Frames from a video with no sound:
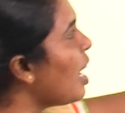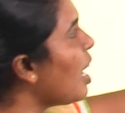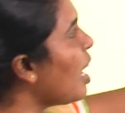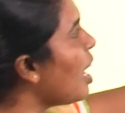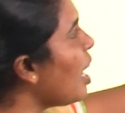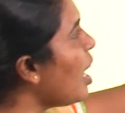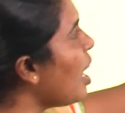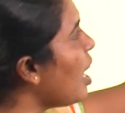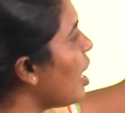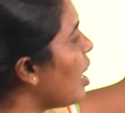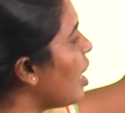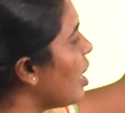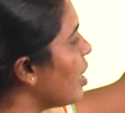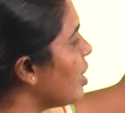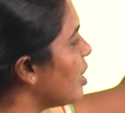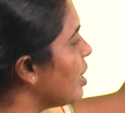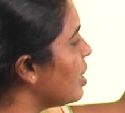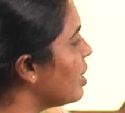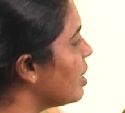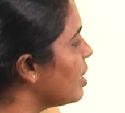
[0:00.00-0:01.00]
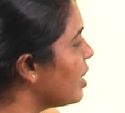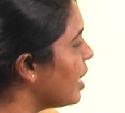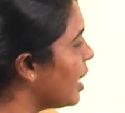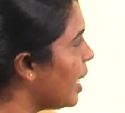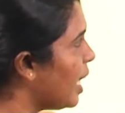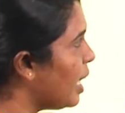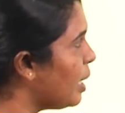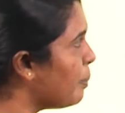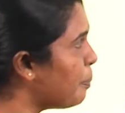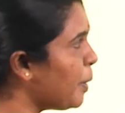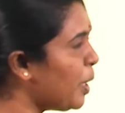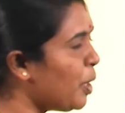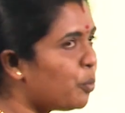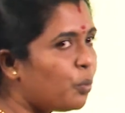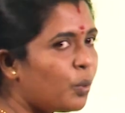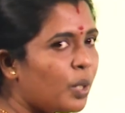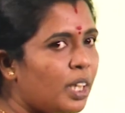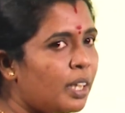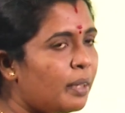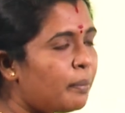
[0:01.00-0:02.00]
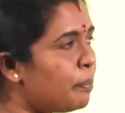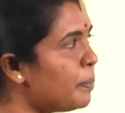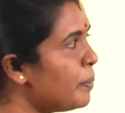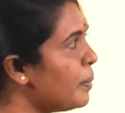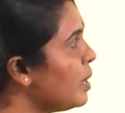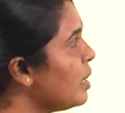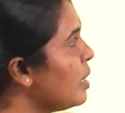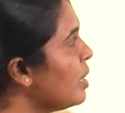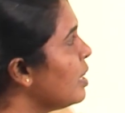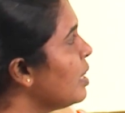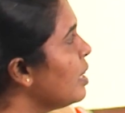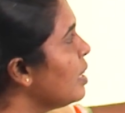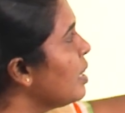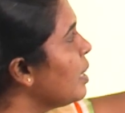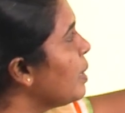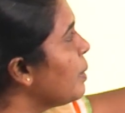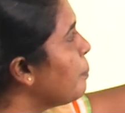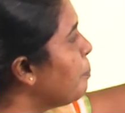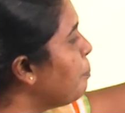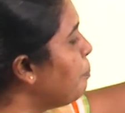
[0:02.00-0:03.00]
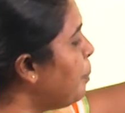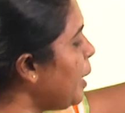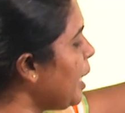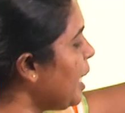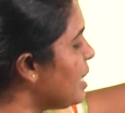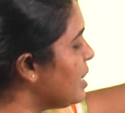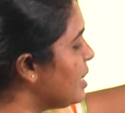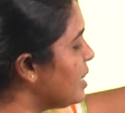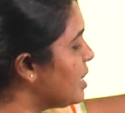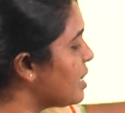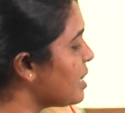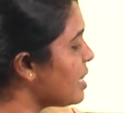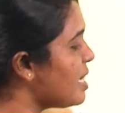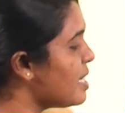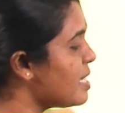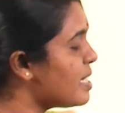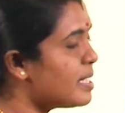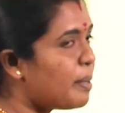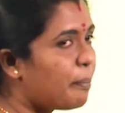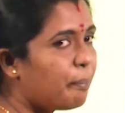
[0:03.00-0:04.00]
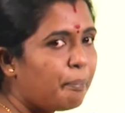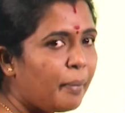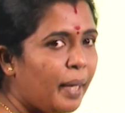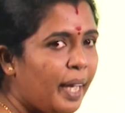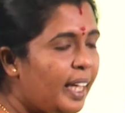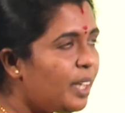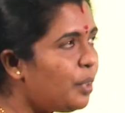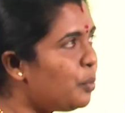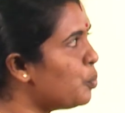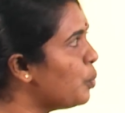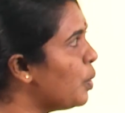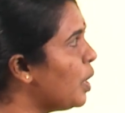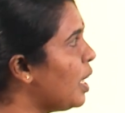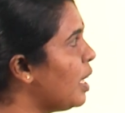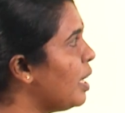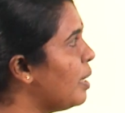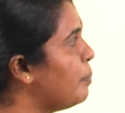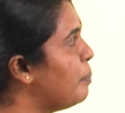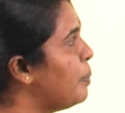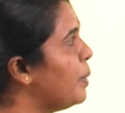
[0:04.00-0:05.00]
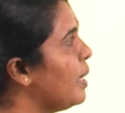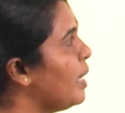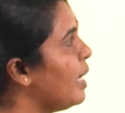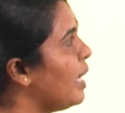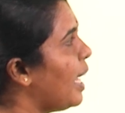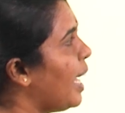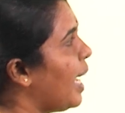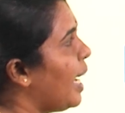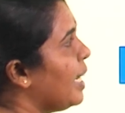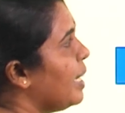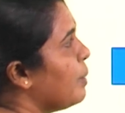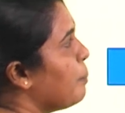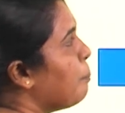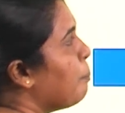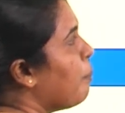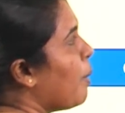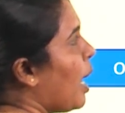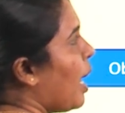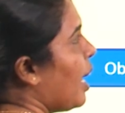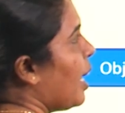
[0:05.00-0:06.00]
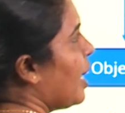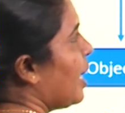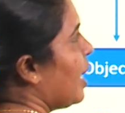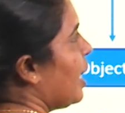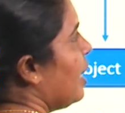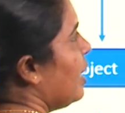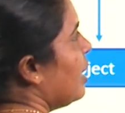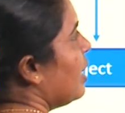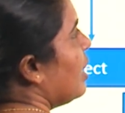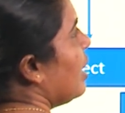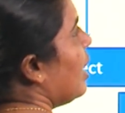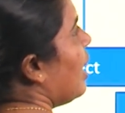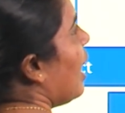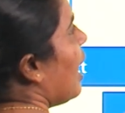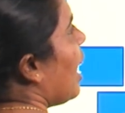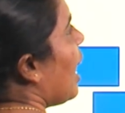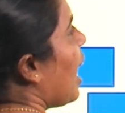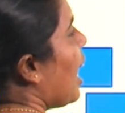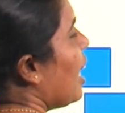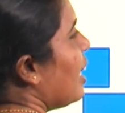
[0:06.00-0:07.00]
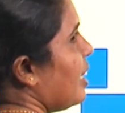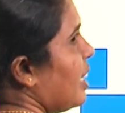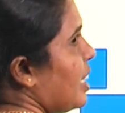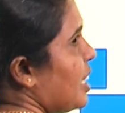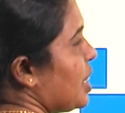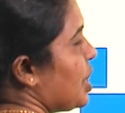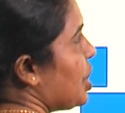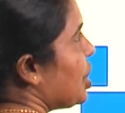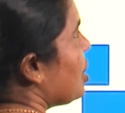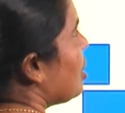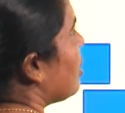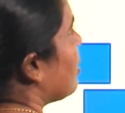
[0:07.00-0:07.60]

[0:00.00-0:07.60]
are helping verb, built is the main verb, and by Harish,